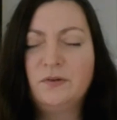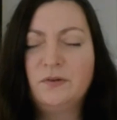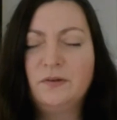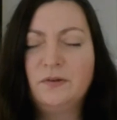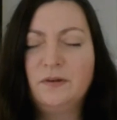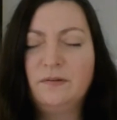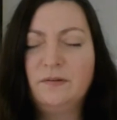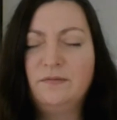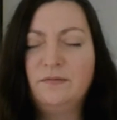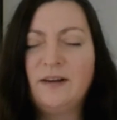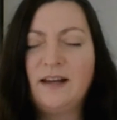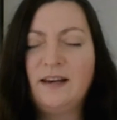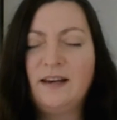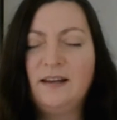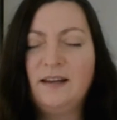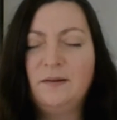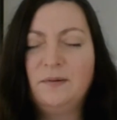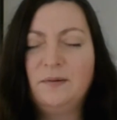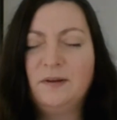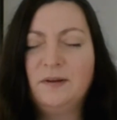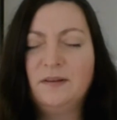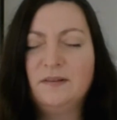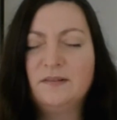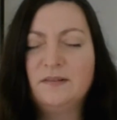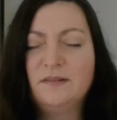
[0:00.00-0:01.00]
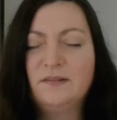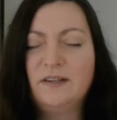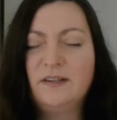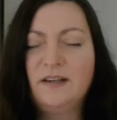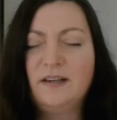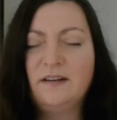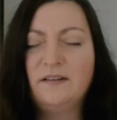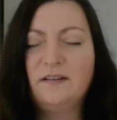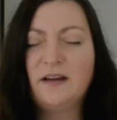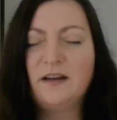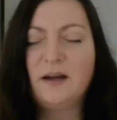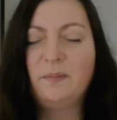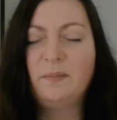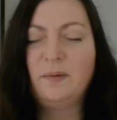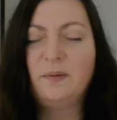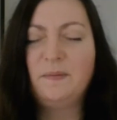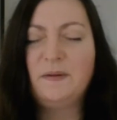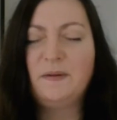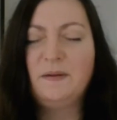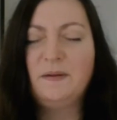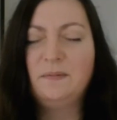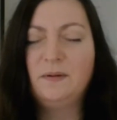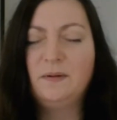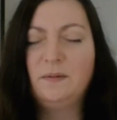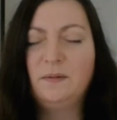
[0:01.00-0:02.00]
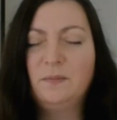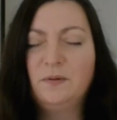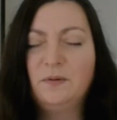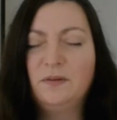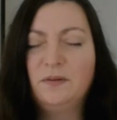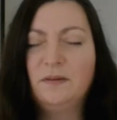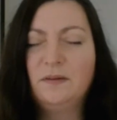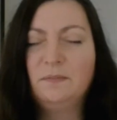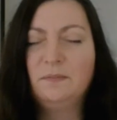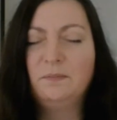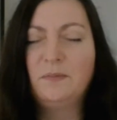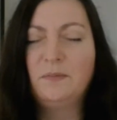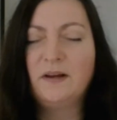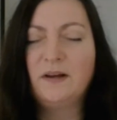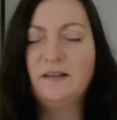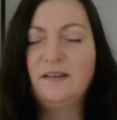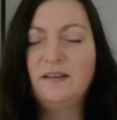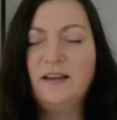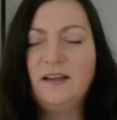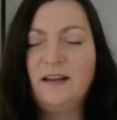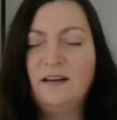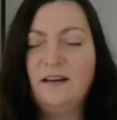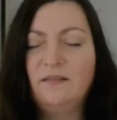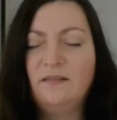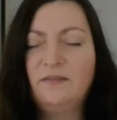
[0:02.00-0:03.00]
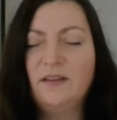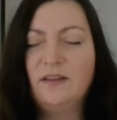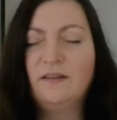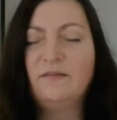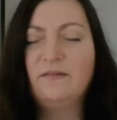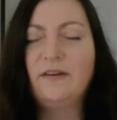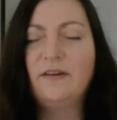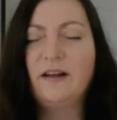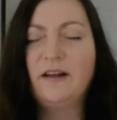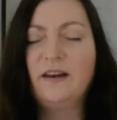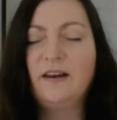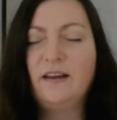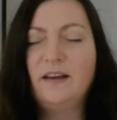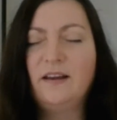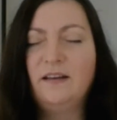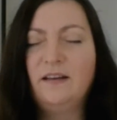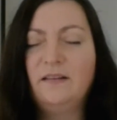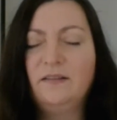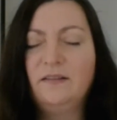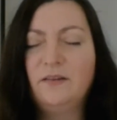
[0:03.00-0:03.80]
a valley where there's really unhappy people, but at the end of that valley,